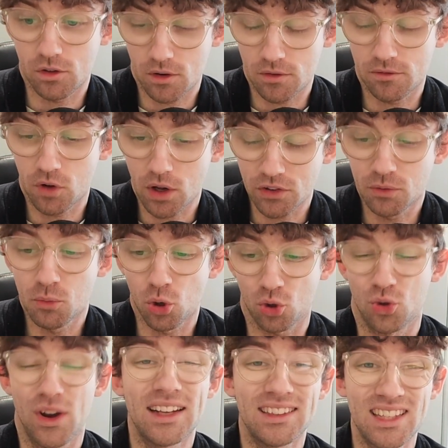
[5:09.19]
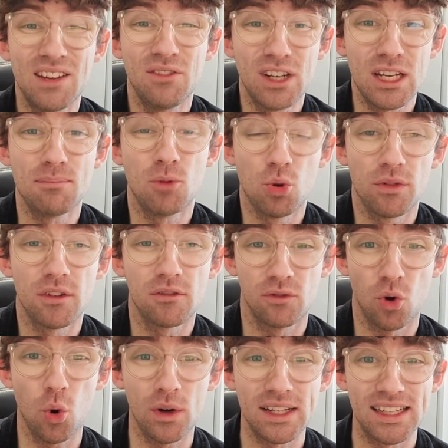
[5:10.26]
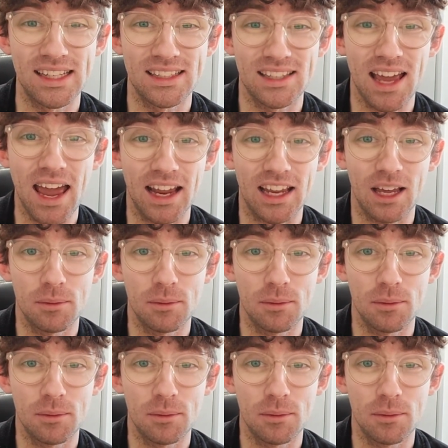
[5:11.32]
find some more creativity moving forward in attack.